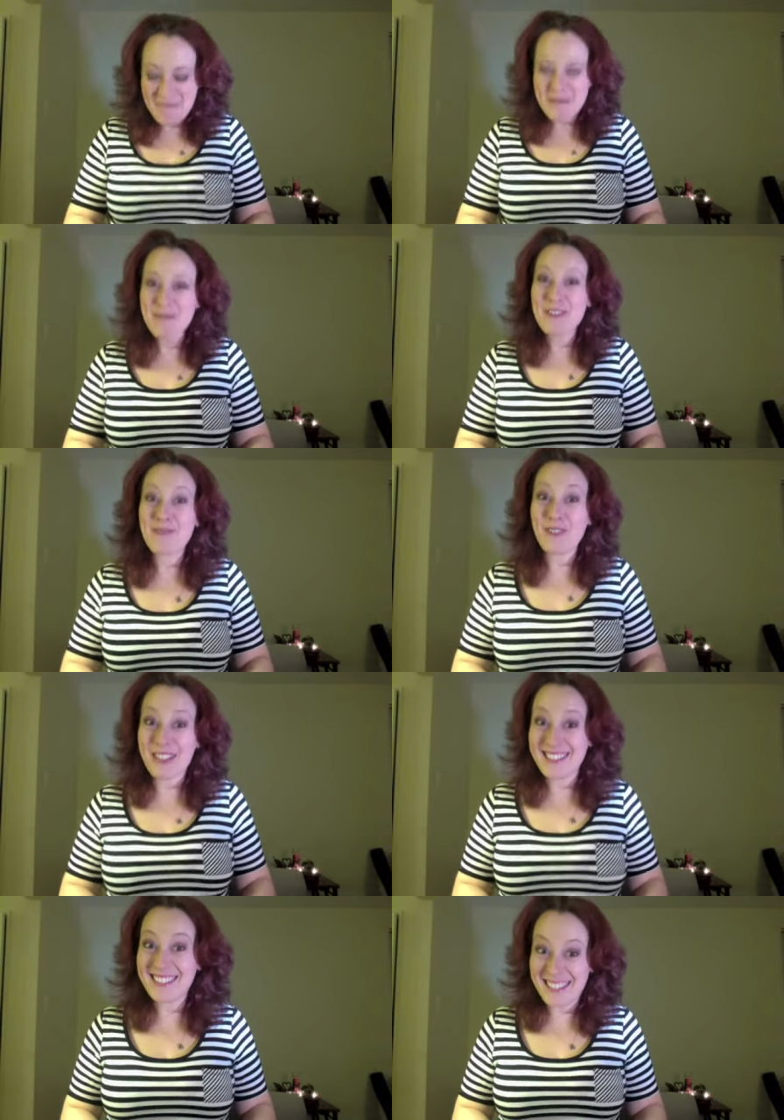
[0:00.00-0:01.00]
People get
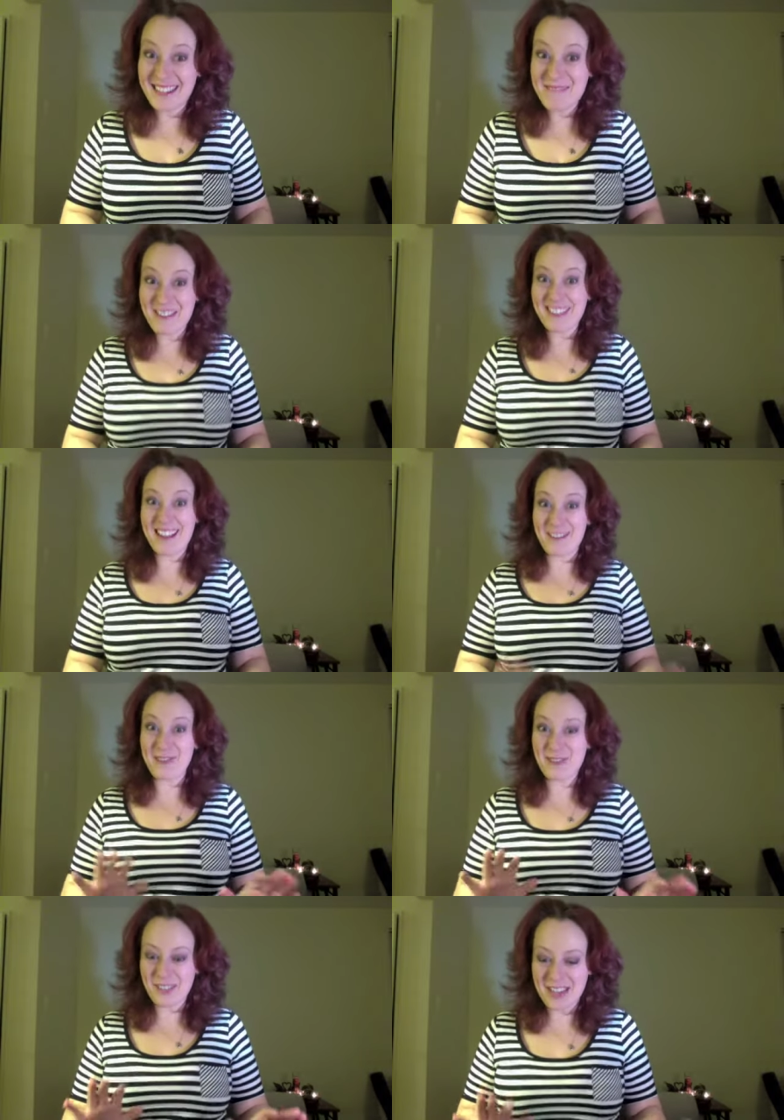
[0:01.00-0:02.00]
feisty about that if
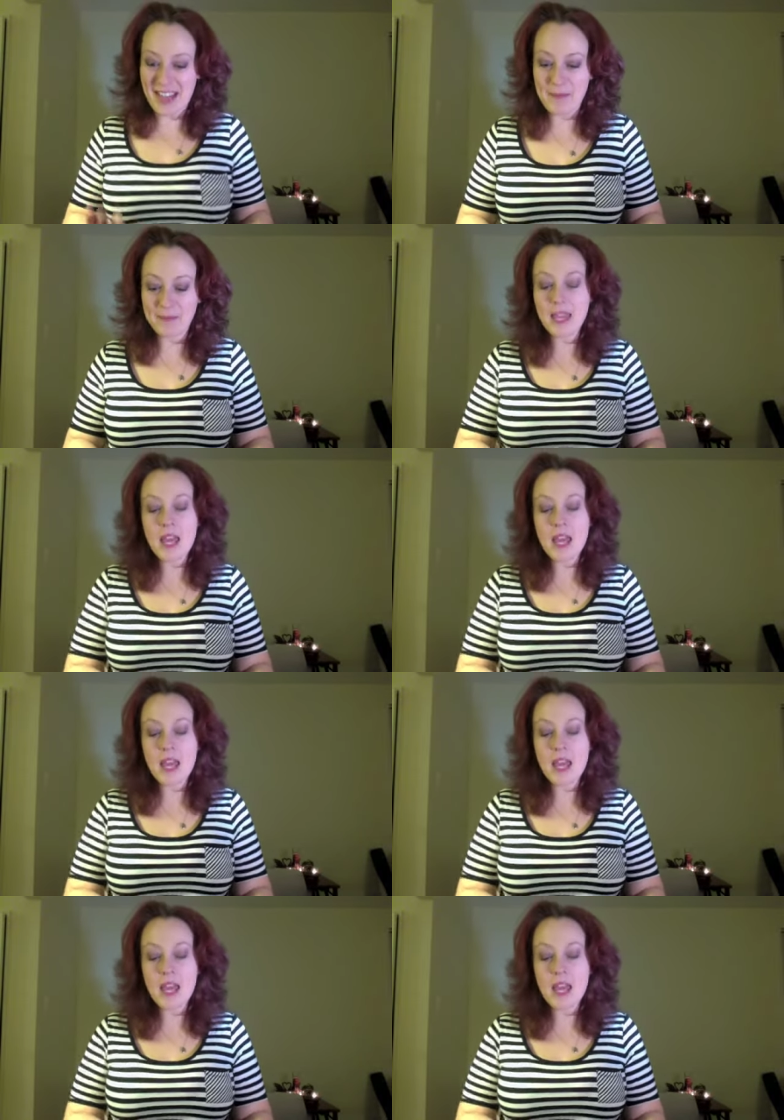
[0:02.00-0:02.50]
you forget.